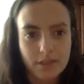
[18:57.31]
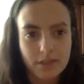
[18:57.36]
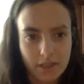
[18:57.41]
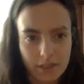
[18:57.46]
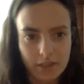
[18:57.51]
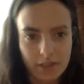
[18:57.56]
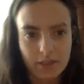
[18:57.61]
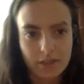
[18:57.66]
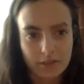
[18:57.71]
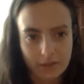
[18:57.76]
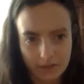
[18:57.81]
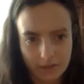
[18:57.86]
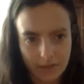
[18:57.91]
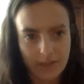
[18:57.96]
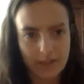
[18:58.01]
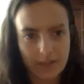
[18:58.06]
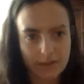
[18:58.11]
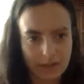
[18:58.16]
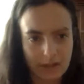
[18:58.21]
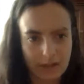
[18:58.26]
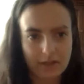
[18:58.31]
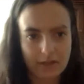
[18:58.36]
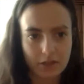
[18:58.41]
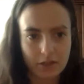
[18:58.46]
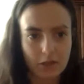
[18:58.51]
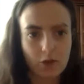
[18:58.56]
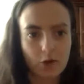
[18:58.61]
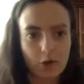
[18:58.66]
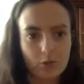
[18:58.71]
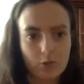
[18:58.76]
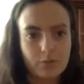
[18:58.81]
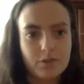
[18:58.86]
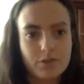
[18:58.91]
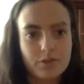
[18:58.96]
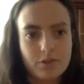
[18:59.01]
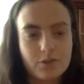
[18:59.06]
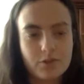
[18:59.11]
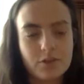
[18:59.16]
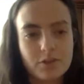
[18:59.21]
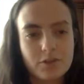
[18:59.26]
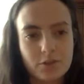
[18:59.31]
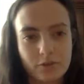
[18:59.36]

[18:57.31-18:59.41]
that you're like, that's your home school.